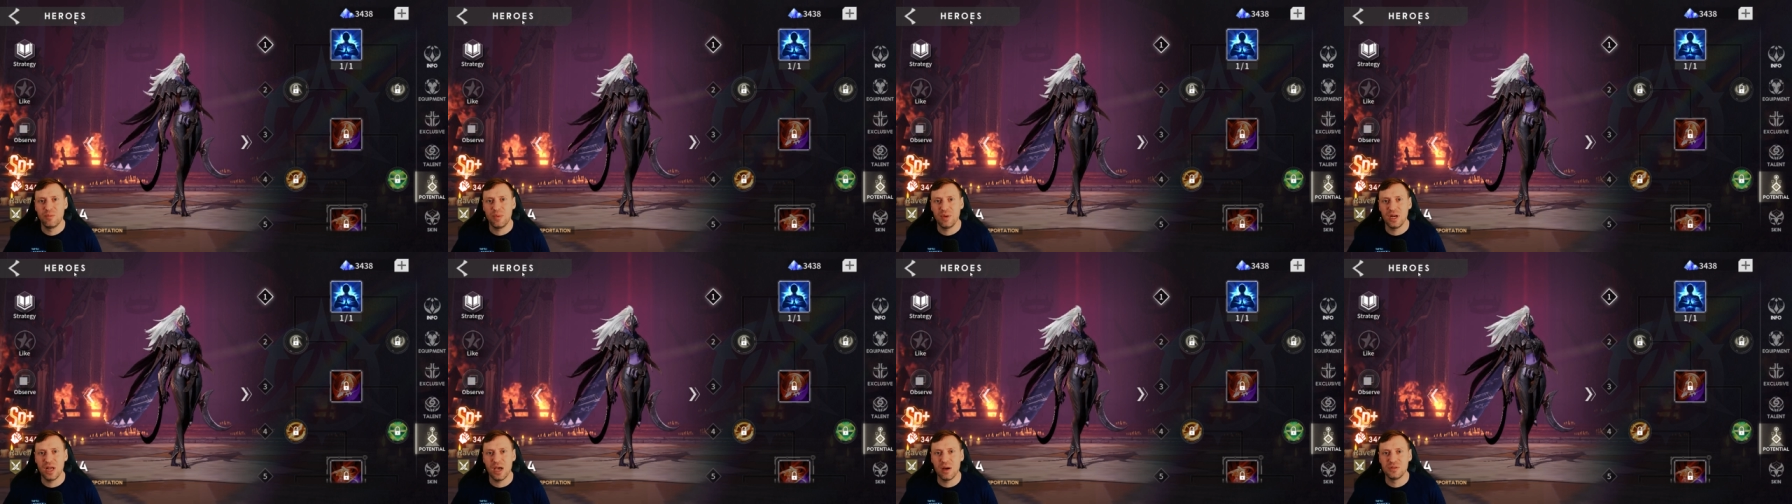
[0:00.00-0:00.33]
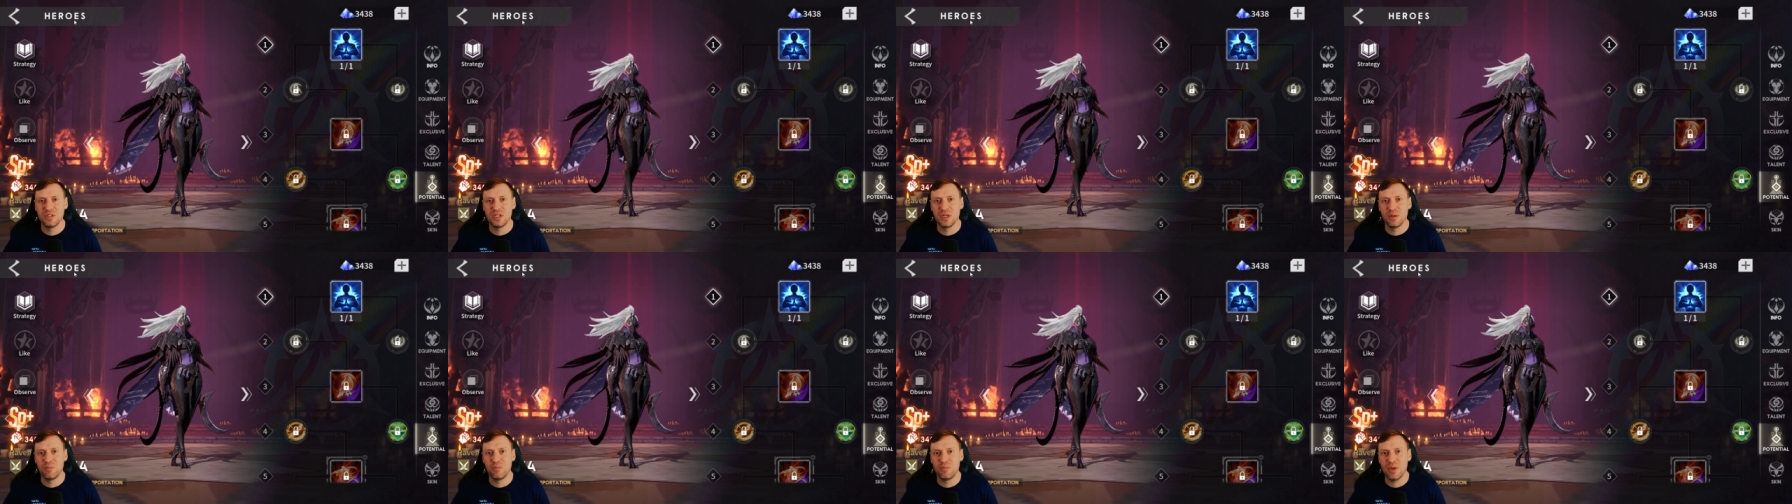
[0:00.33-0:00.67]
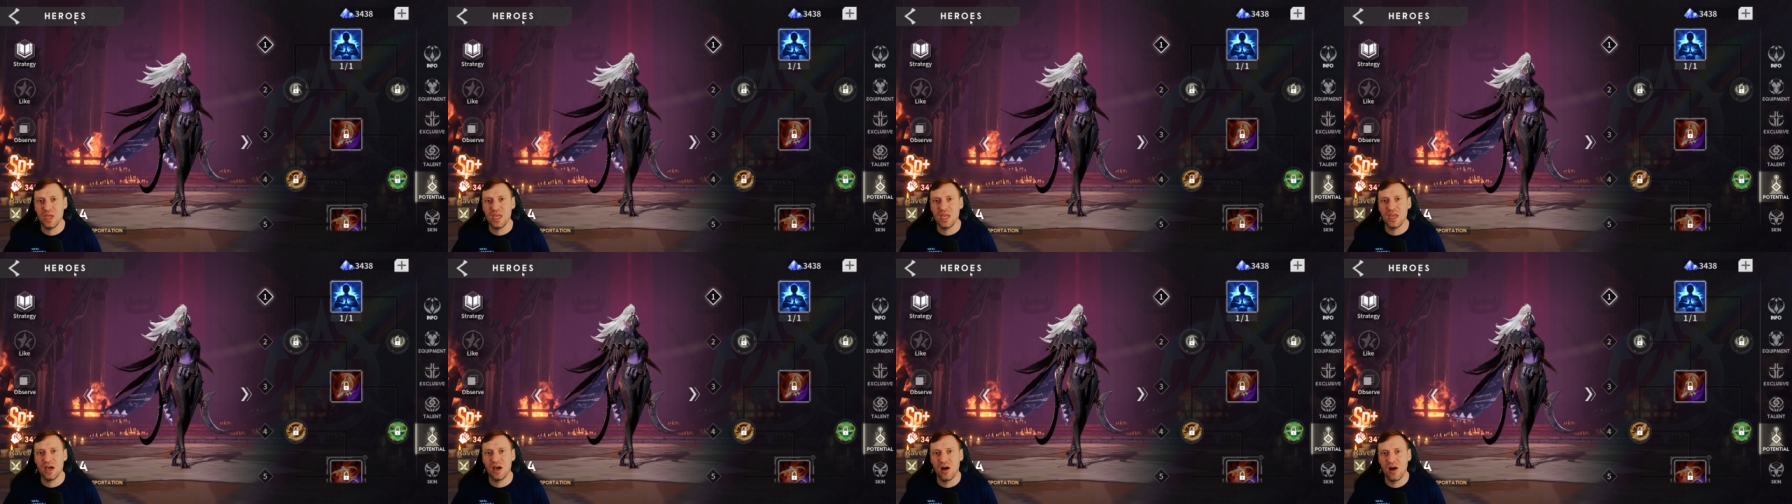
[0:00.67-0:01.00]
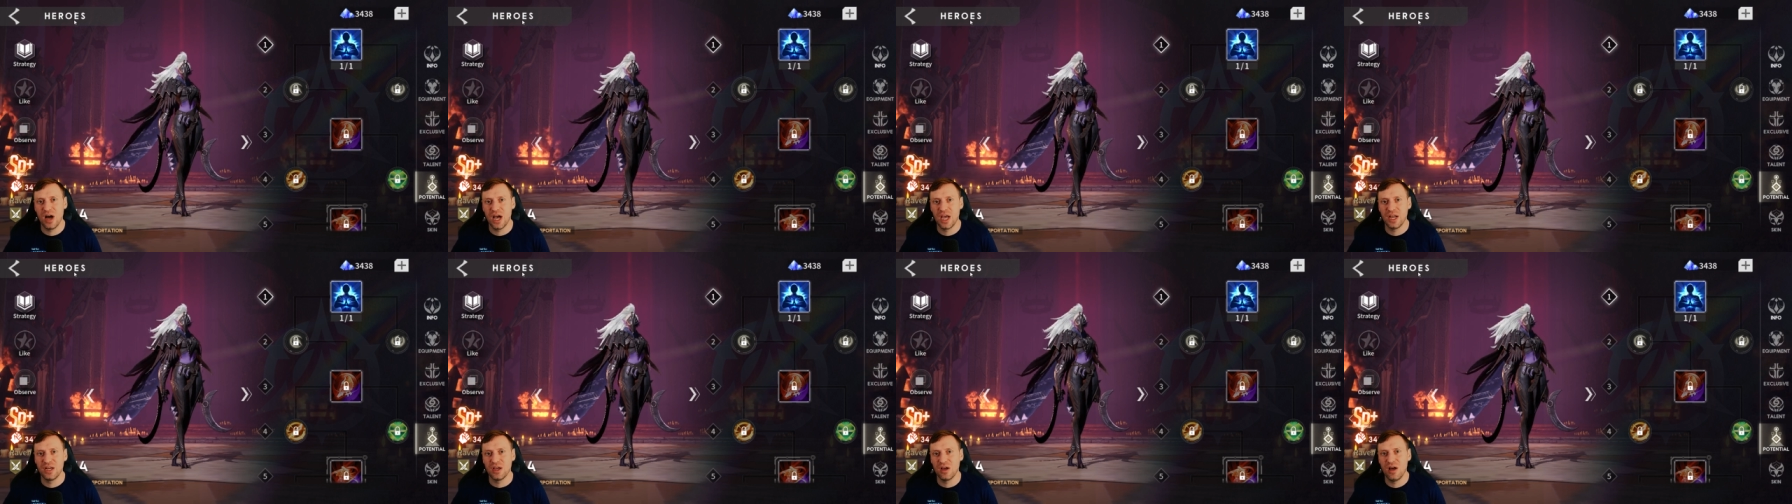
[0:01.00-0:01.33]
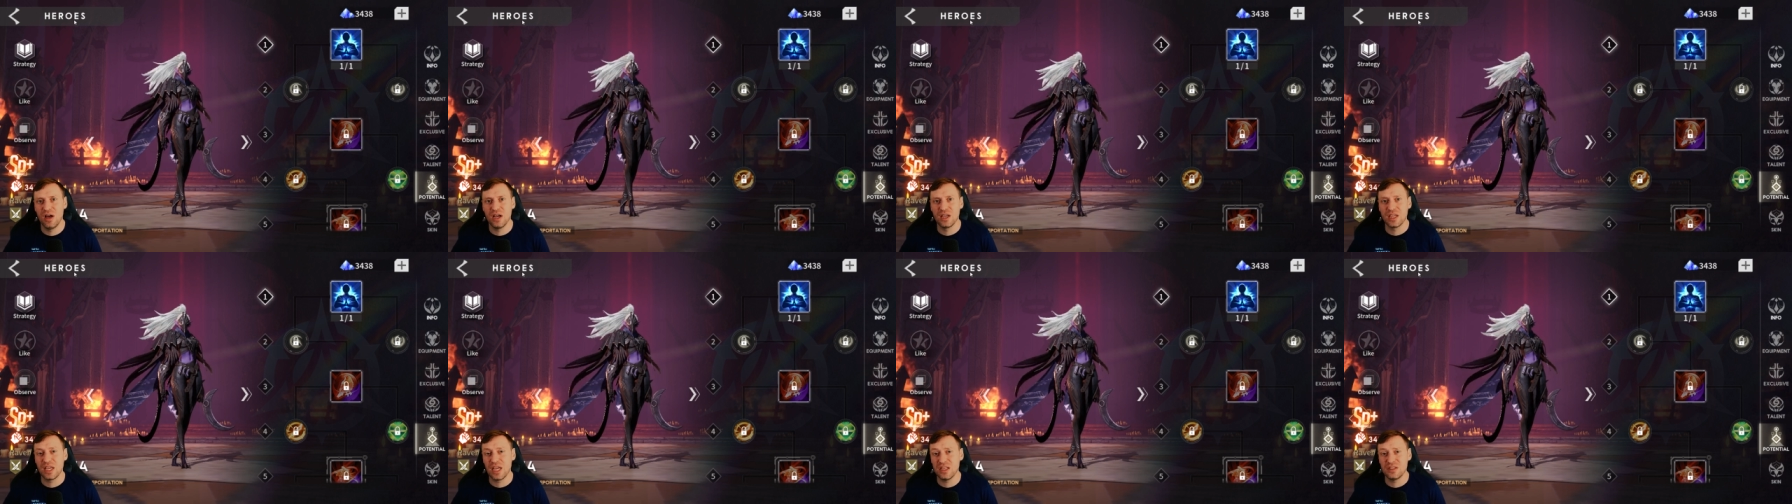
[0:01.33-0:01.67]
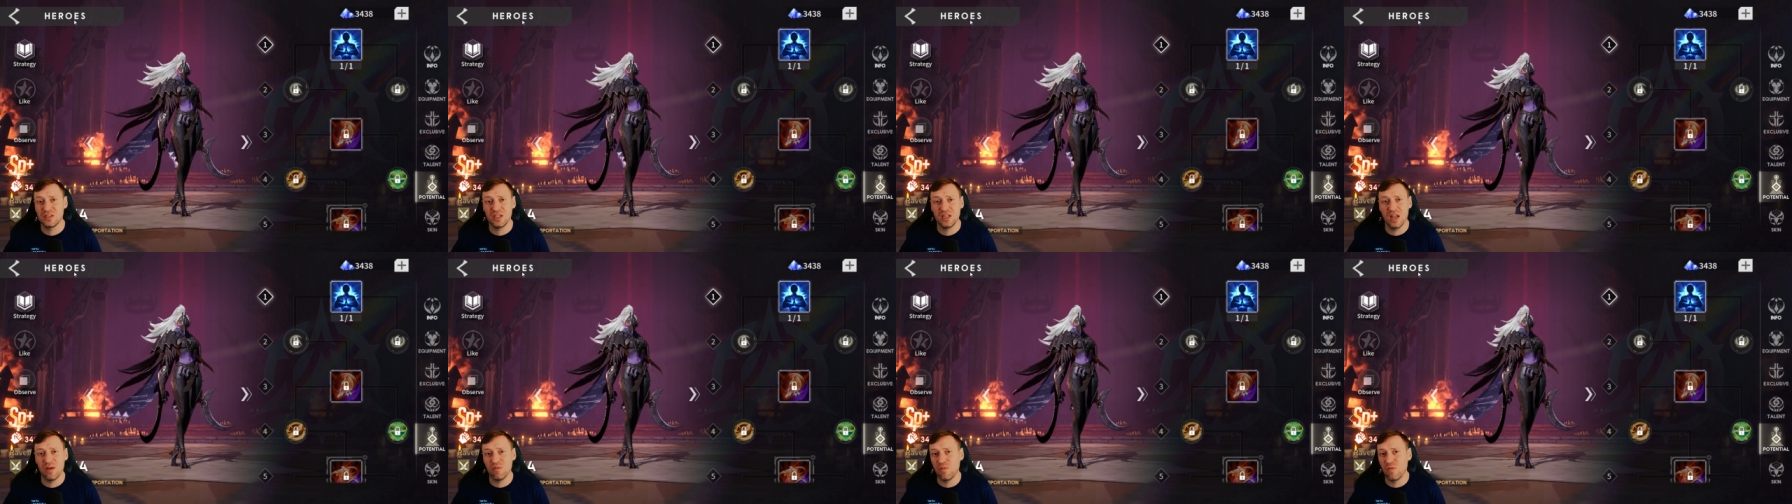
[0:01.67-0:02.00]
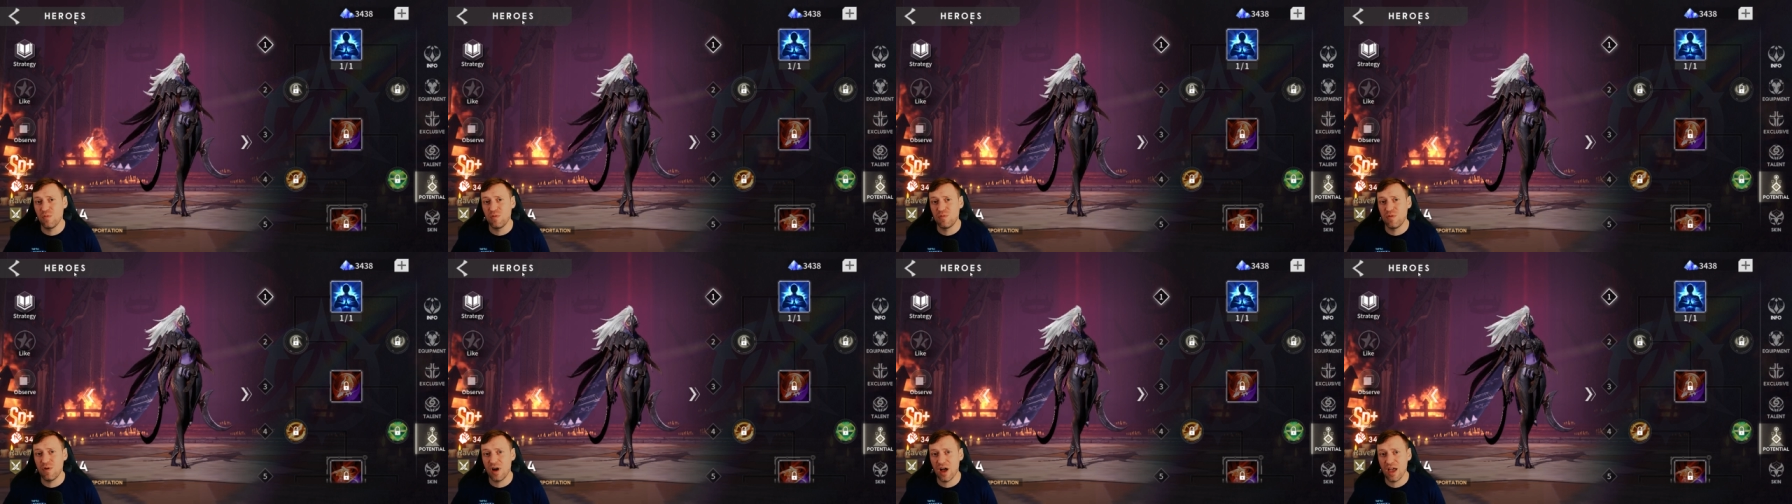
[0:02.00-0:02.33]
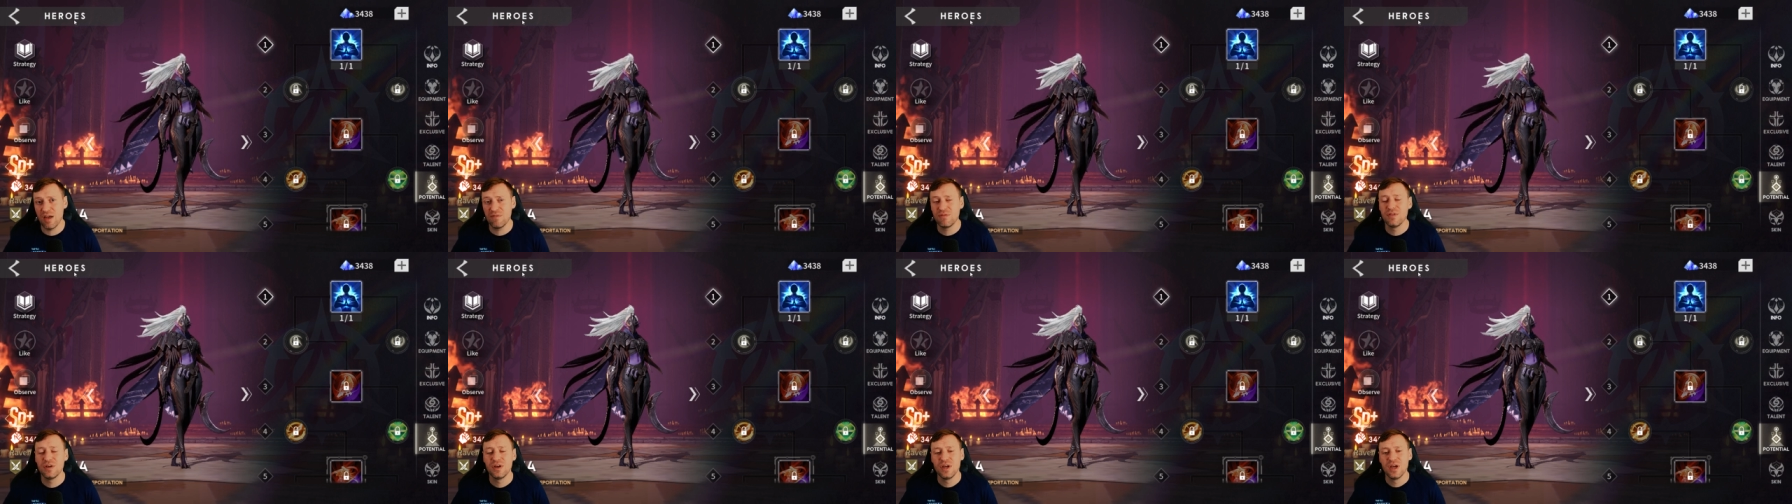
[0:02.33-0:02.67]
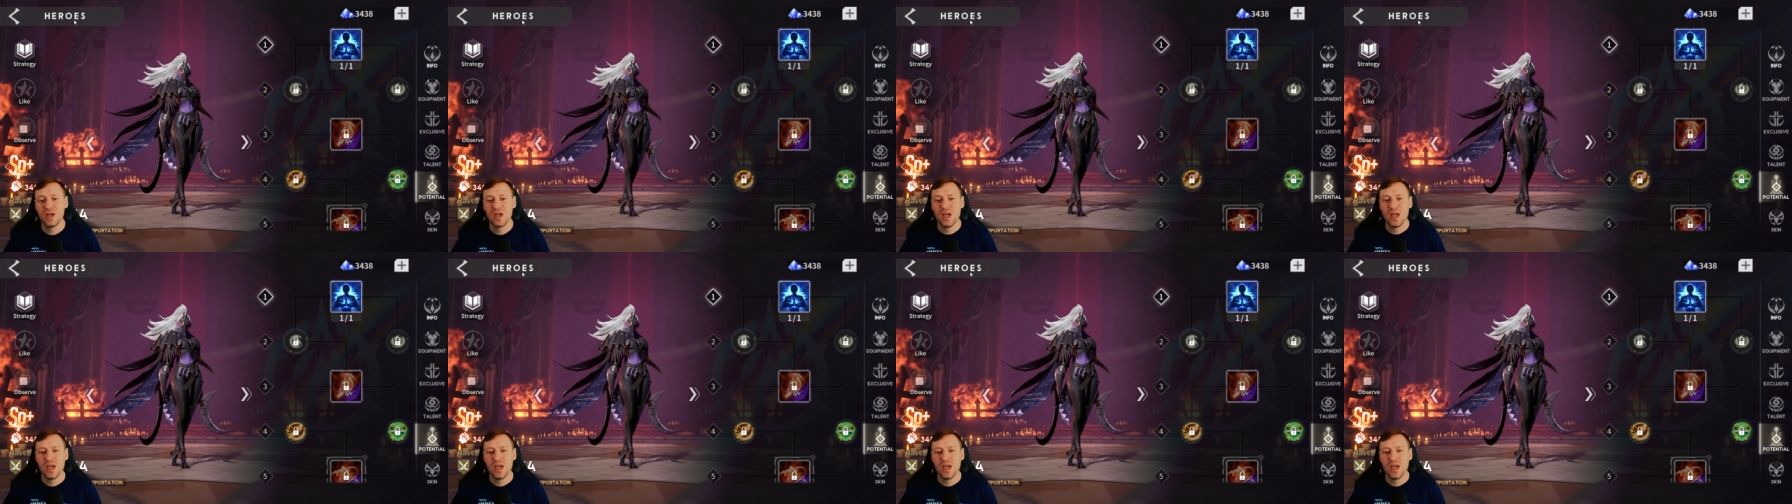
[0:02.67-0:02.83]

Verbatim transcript: being able to beat Iodar and get to level five.